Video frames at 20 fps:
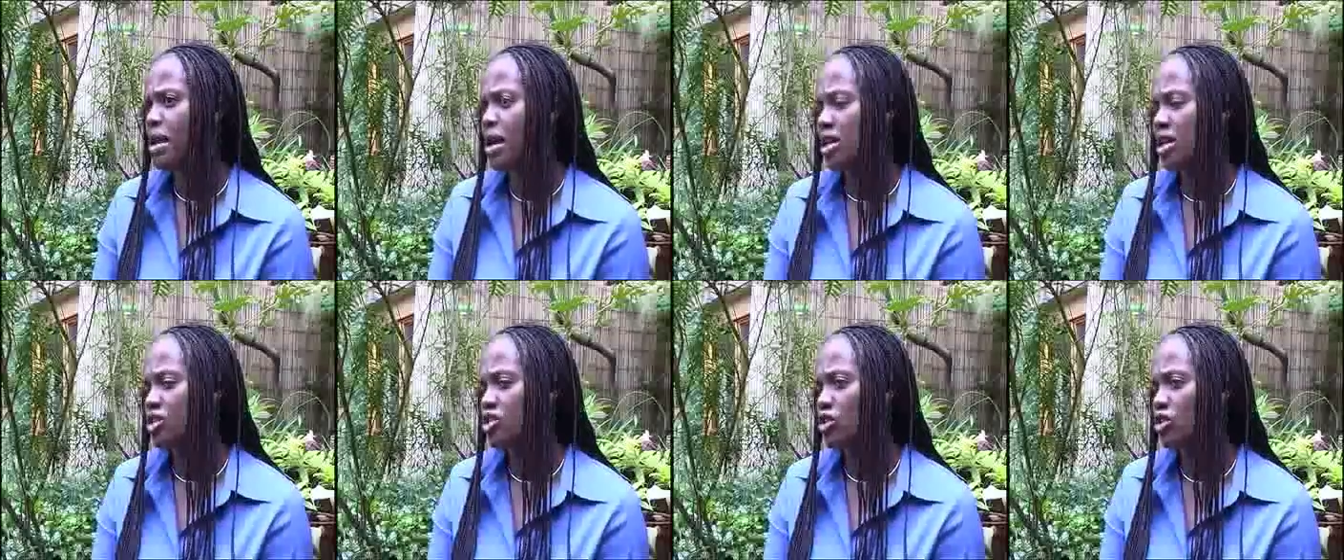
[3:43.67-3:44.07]

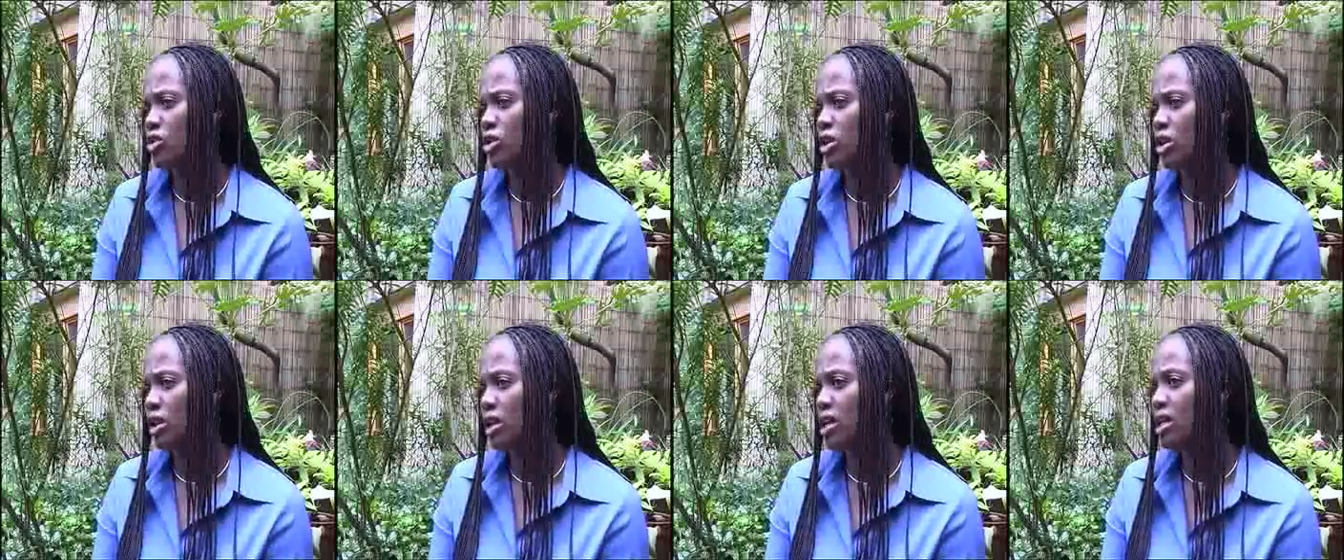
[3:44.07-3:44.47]
And so
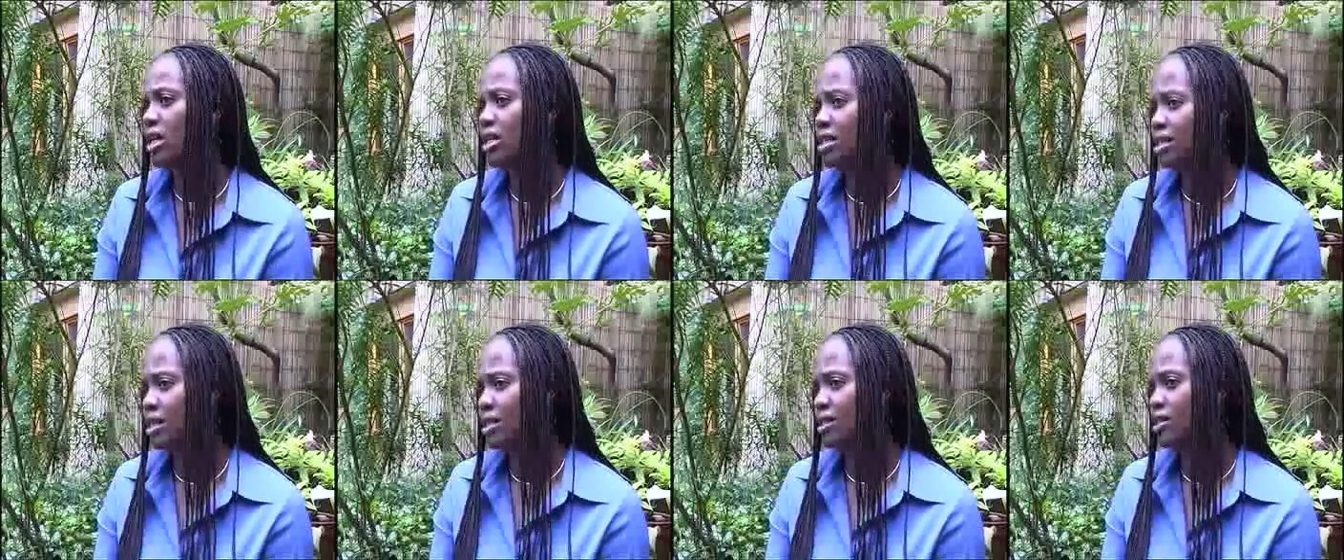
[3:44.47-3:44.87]
the
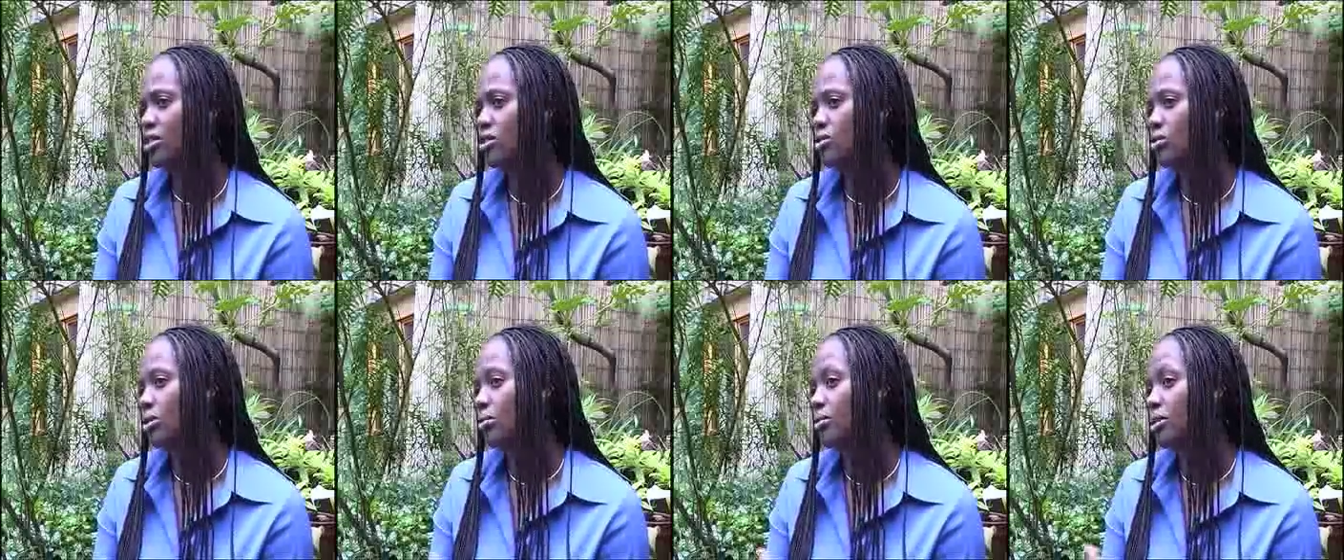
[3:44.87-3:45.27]
learning
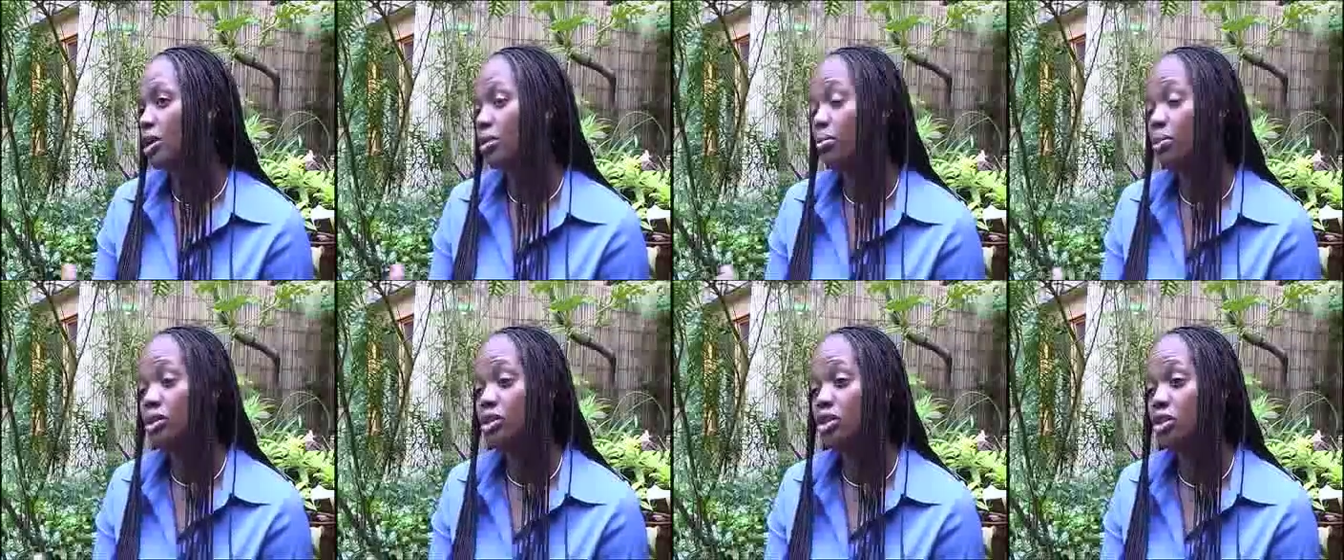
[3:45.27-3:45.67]
centers will be
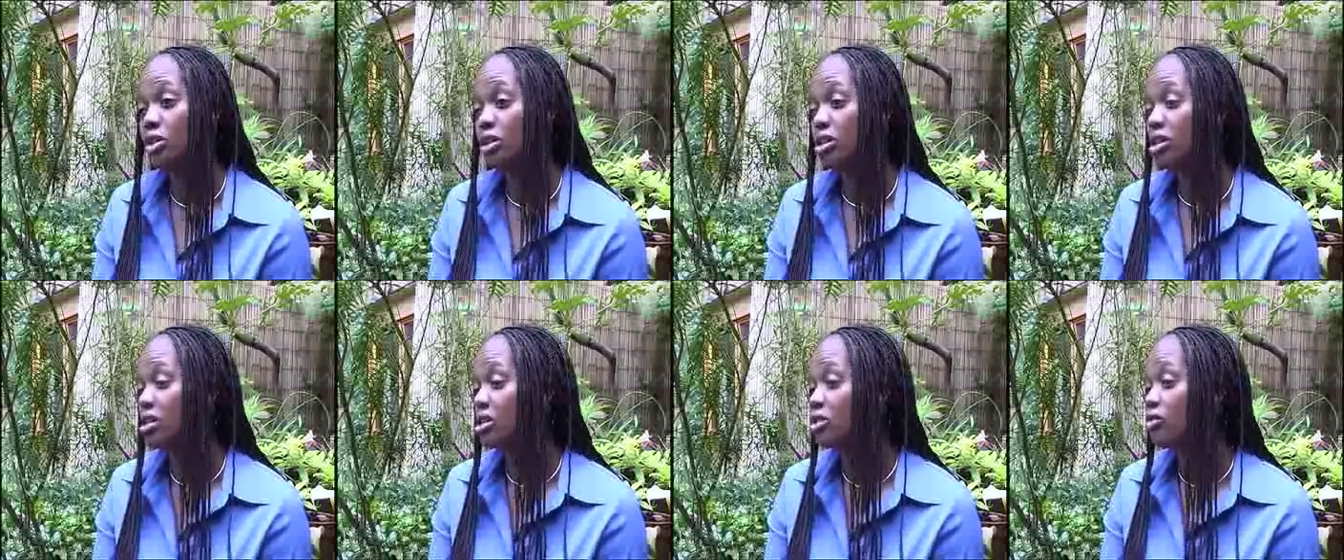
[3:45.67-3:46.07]

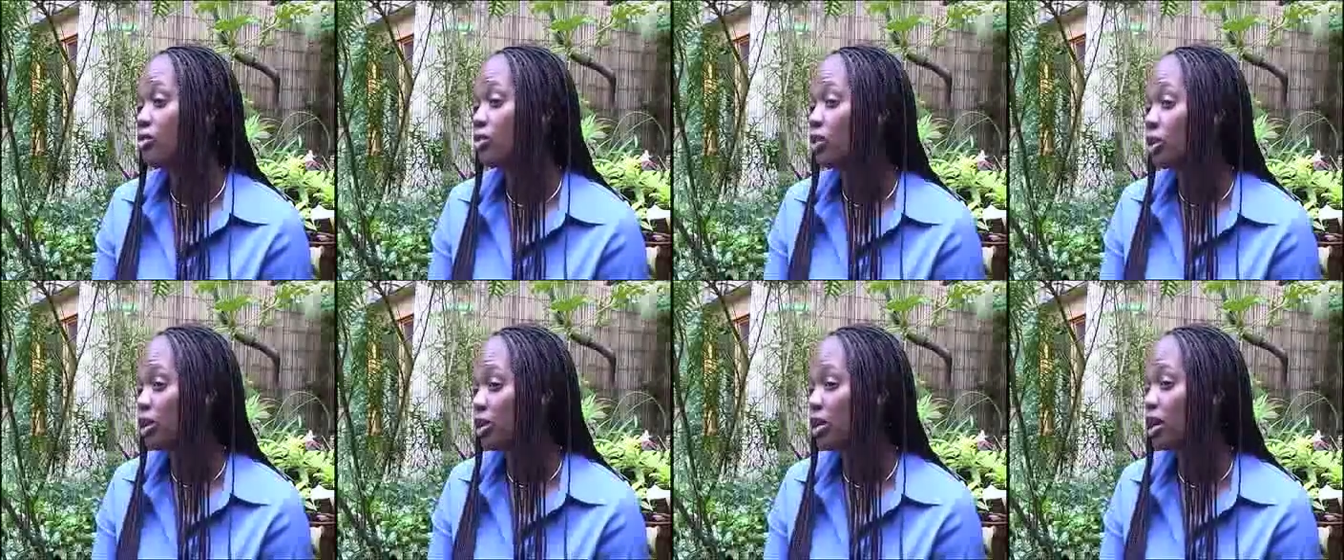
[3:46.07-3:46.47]
opportunities for
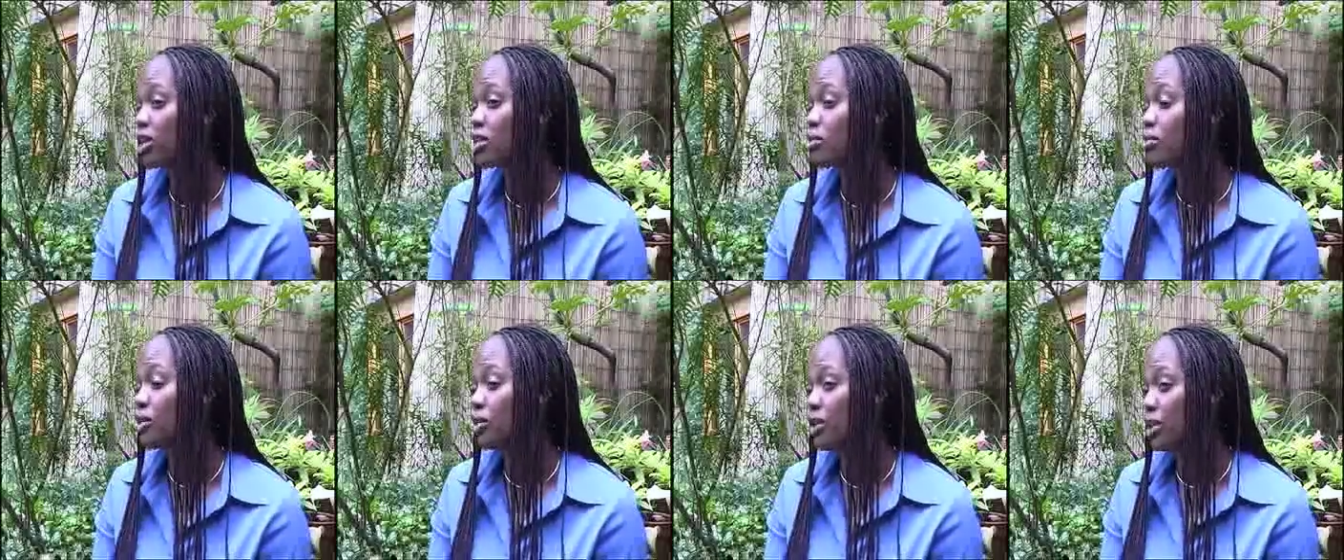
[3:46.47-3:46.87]

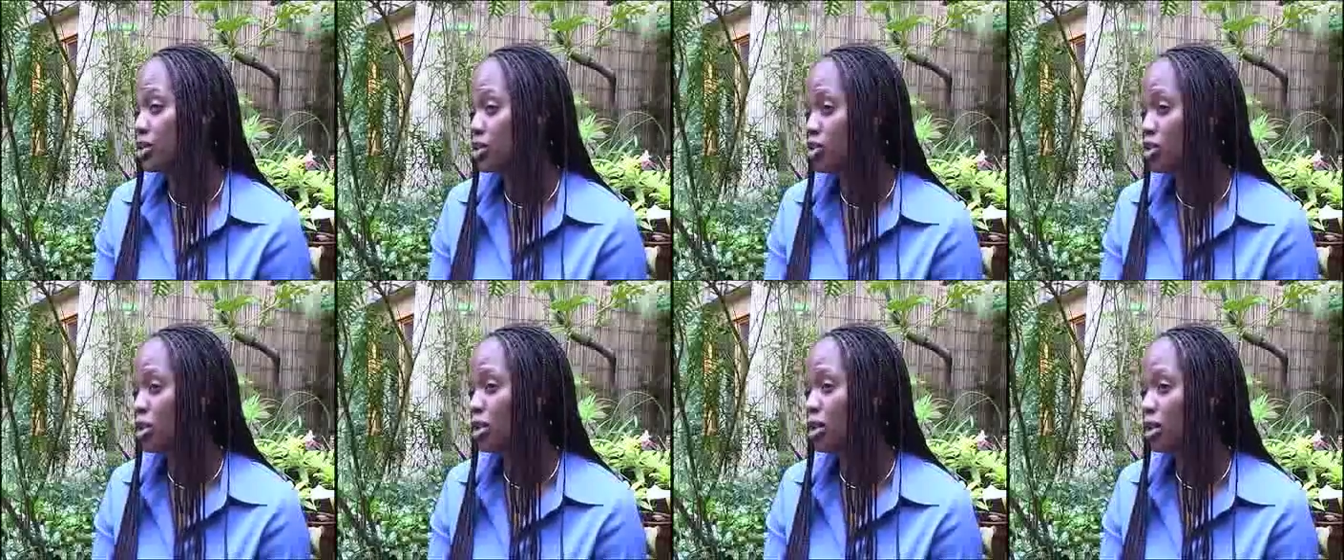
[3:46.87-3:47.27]

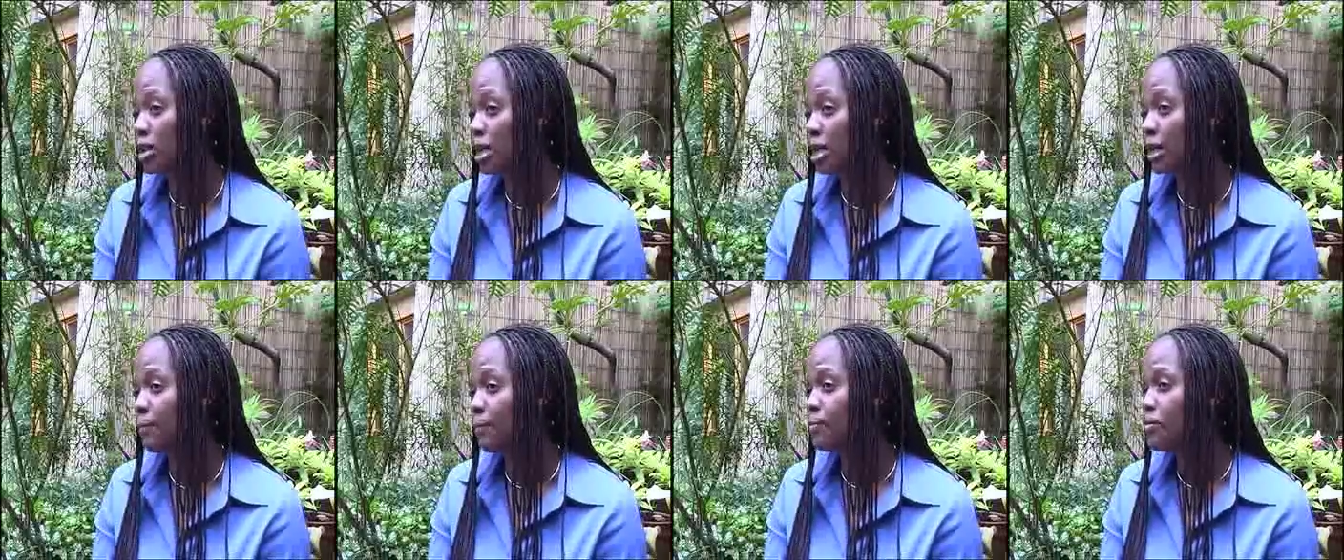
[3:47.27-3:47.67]
experiential
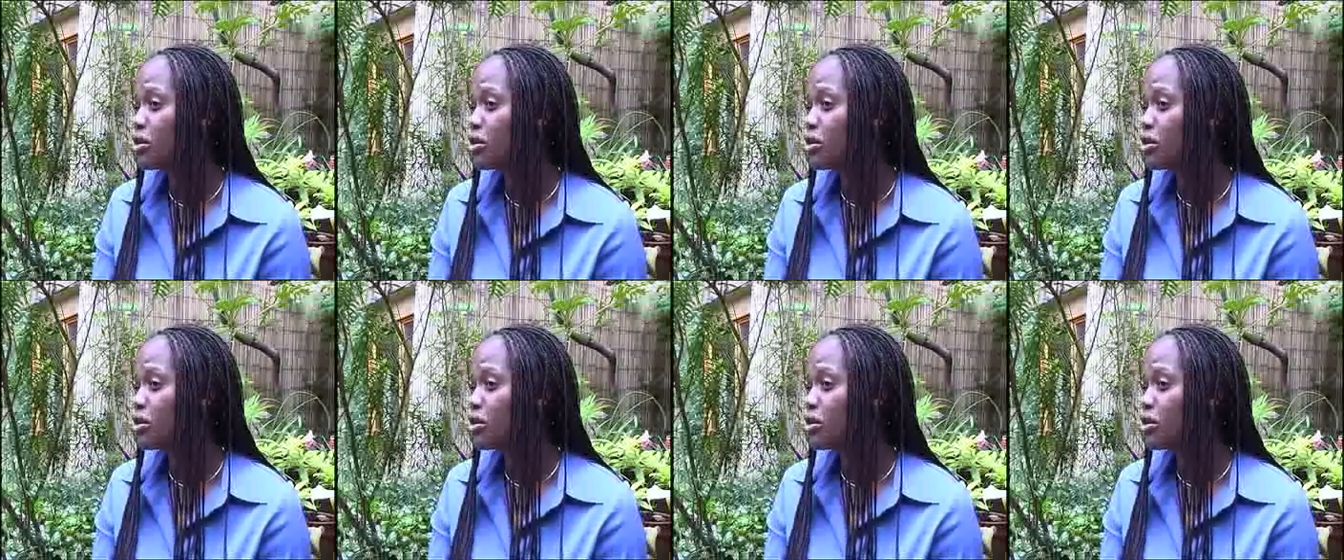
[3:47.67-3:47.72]
learning,